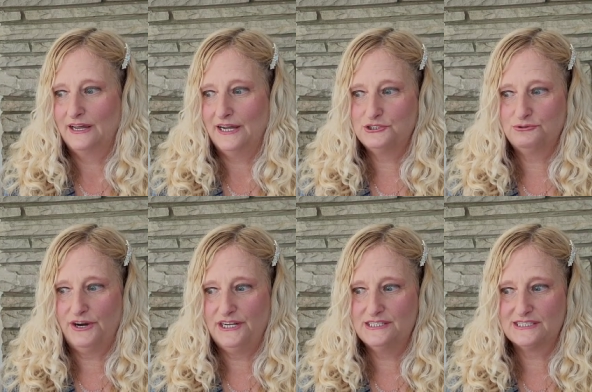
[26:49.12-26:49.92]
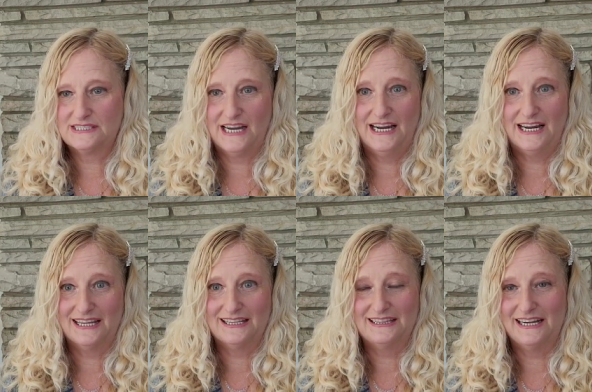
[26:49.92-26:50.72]
I try and just take
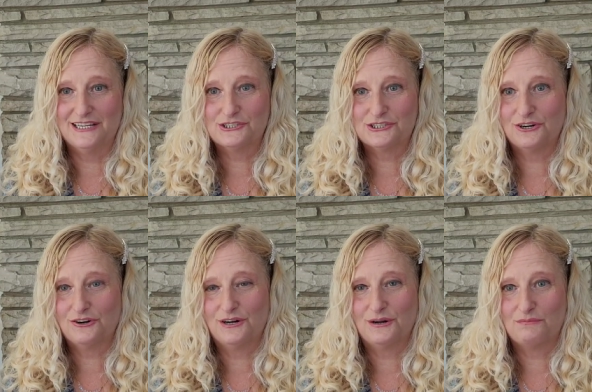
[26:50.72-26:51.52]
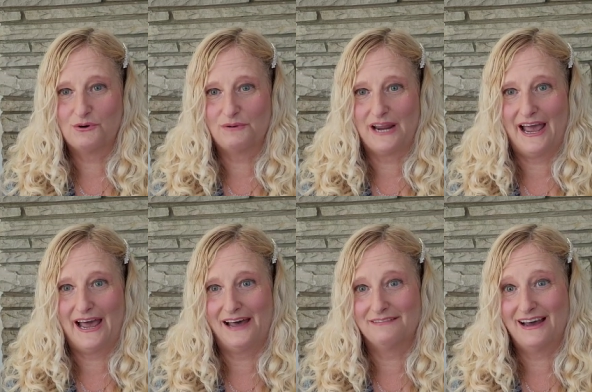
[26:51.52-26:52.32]
in the nature and what we
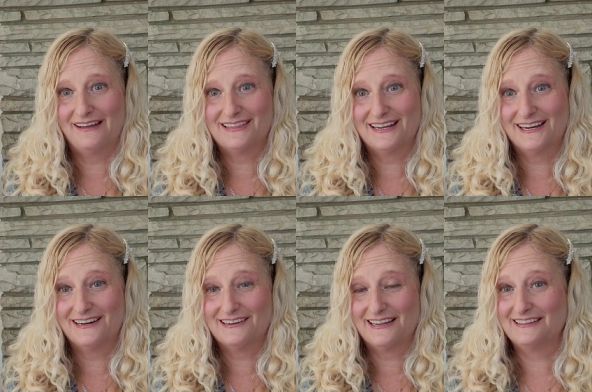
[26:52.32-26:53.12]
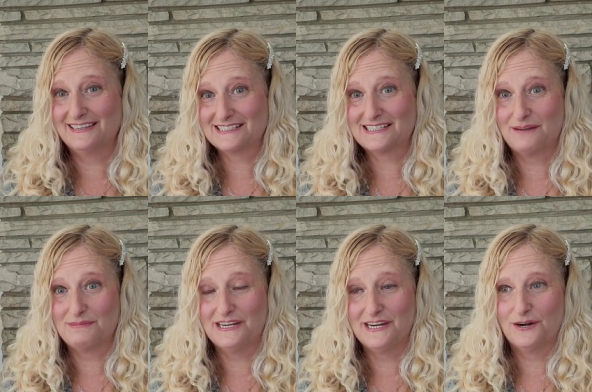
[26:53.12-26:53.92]
have out there in this time
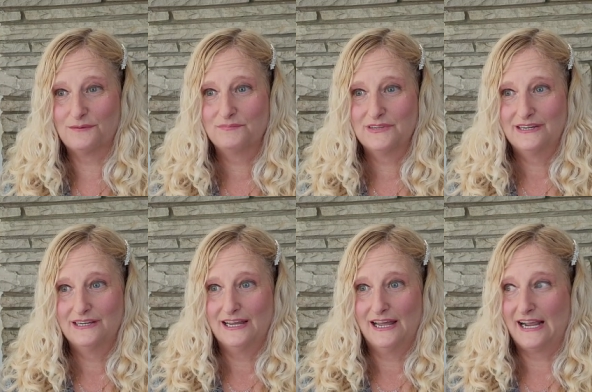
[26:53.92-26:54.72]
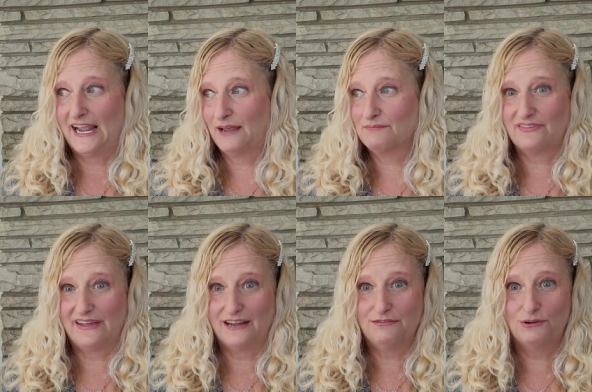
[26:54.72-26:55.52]
of year. And I am
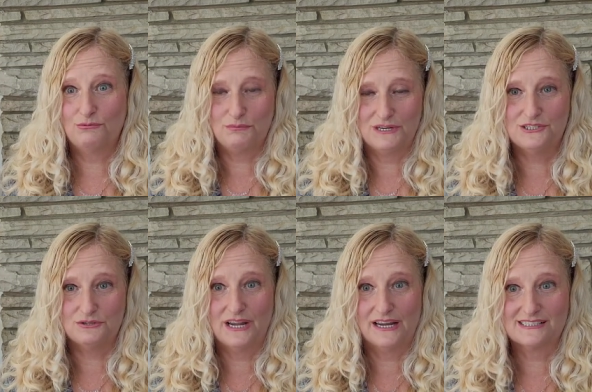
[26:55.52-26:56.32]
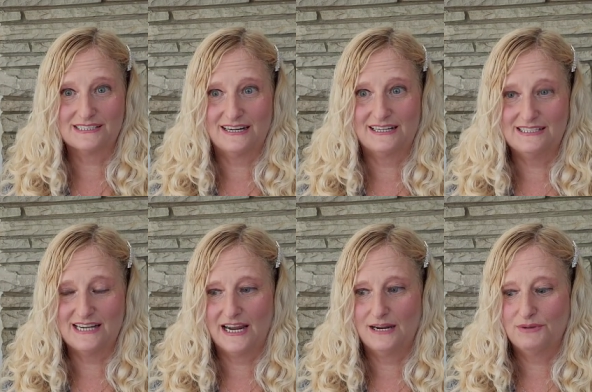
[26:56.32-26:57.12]
thankful when we do get a sunny
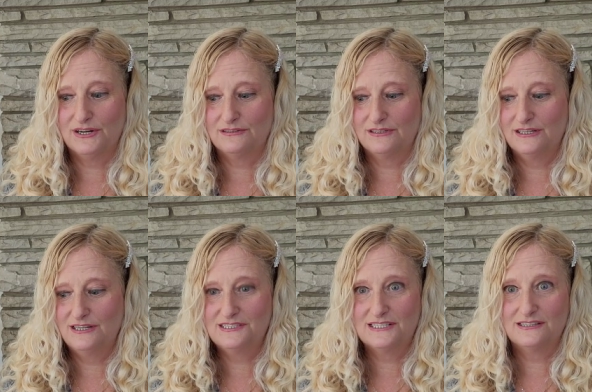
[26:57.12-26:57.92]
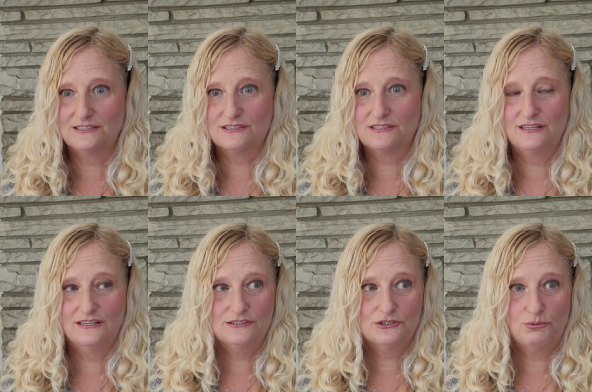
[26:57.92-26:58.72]
day, but it is in the
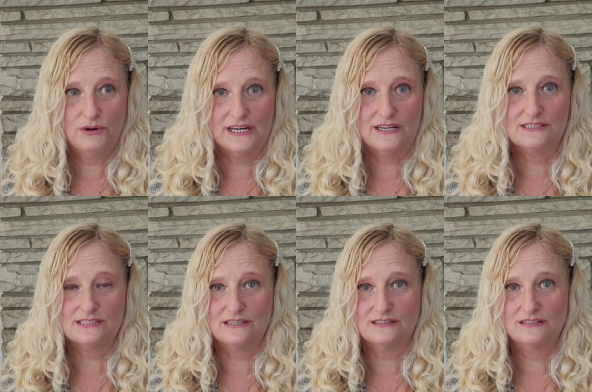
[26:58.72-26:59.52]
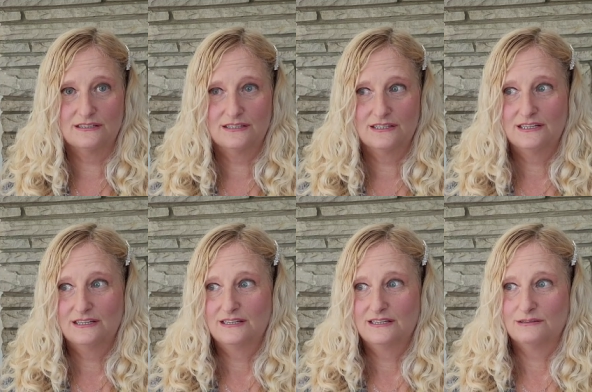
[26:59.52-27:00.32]
20s, and
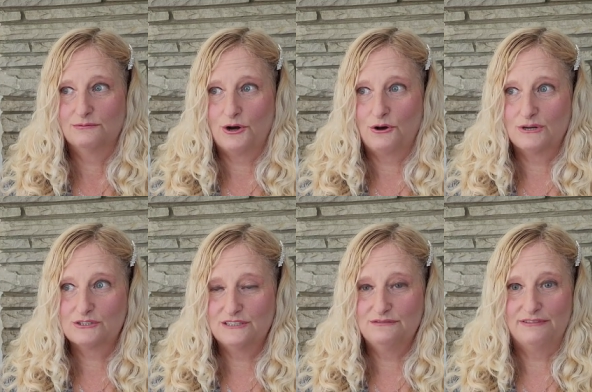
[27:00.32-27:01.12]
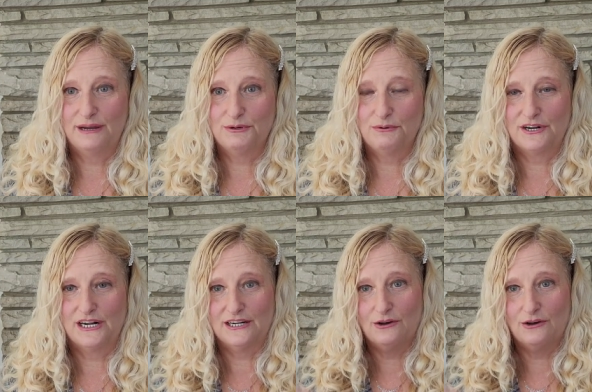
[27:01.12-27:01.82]
we're almost in February. And I